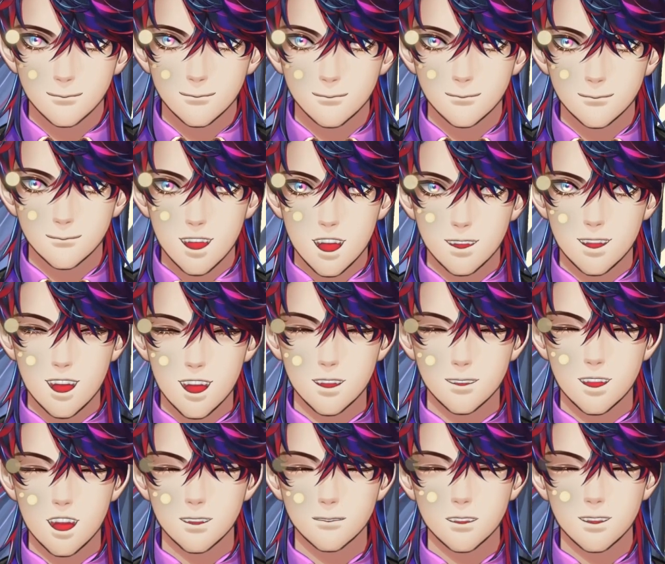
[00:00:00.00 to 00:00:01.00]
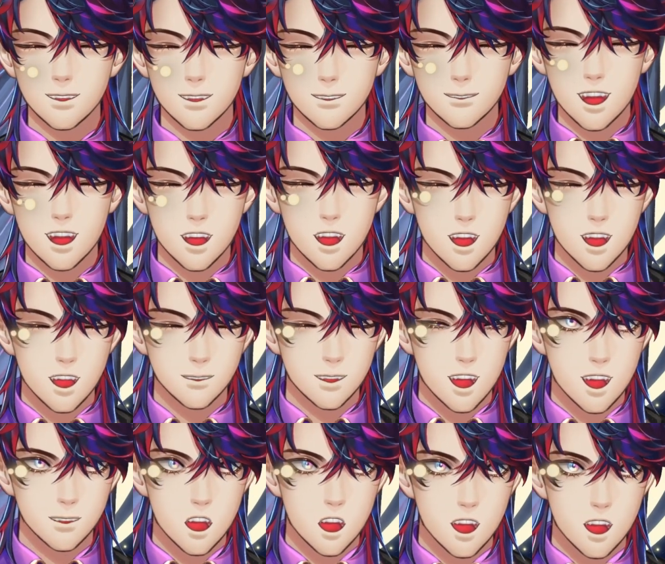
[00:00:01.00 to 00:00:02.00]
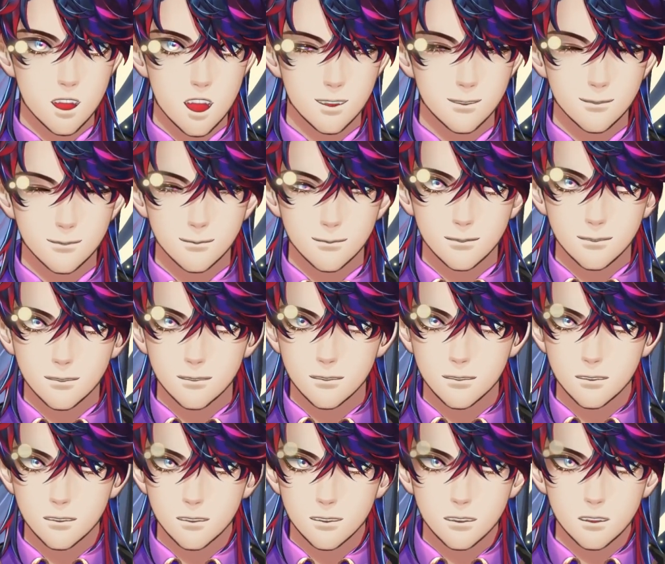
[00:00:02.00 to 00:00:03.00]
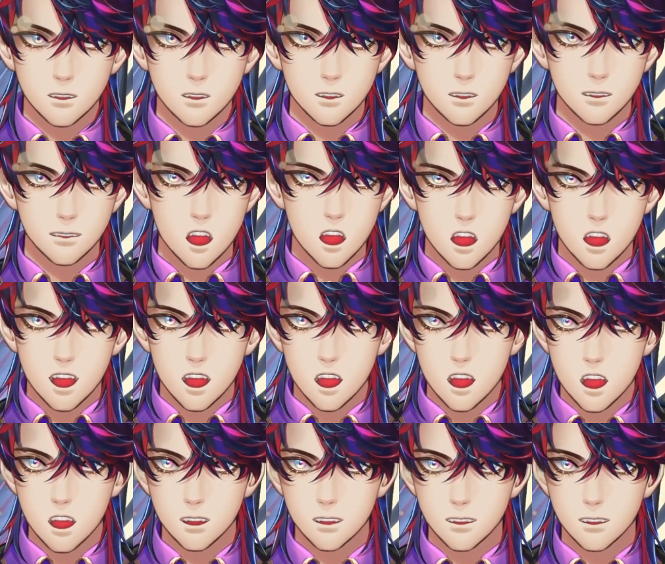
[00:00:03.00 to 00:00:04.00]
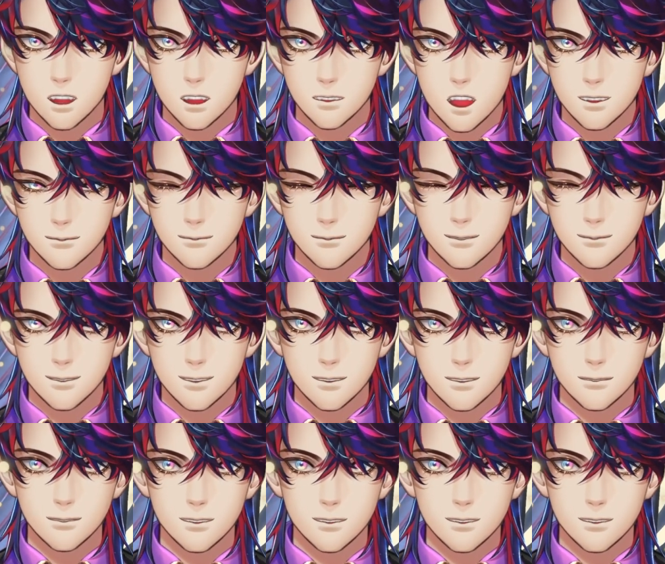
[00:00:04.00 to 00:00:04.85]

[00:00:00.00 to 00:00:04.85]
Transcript: It's just reading this time around, no fighting. Uh, task force predicament.